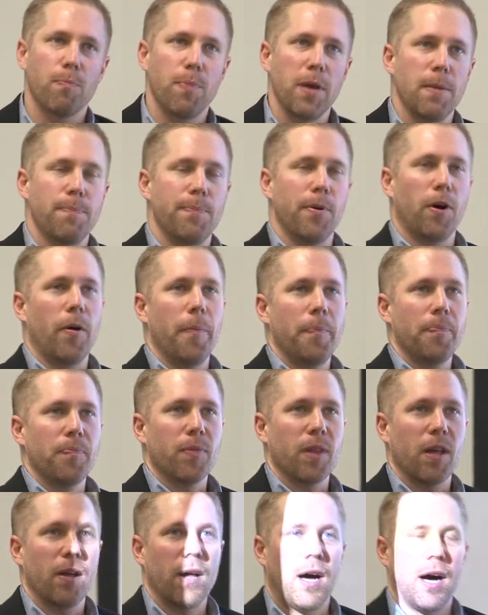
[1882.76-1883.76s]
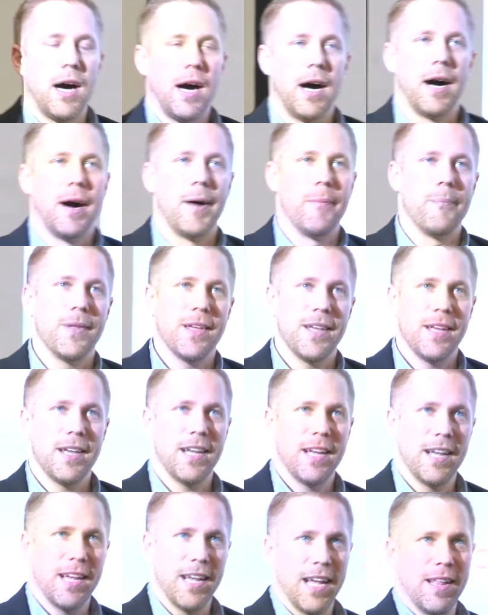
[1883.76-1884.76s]
people, um,
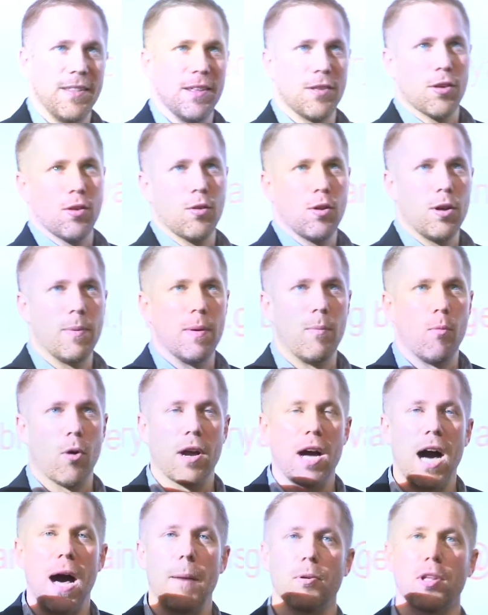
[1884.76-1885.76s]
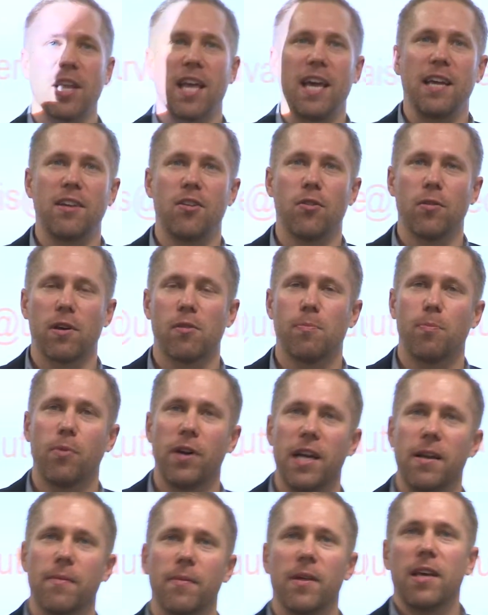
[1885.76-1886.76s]
and this is a little bit more complicated to
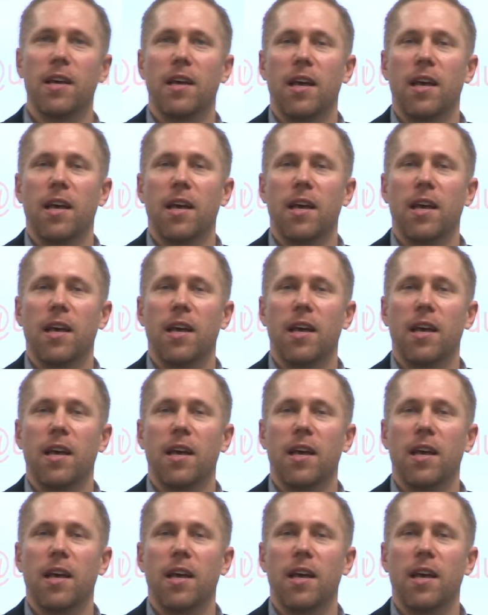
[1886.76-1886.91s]
explain,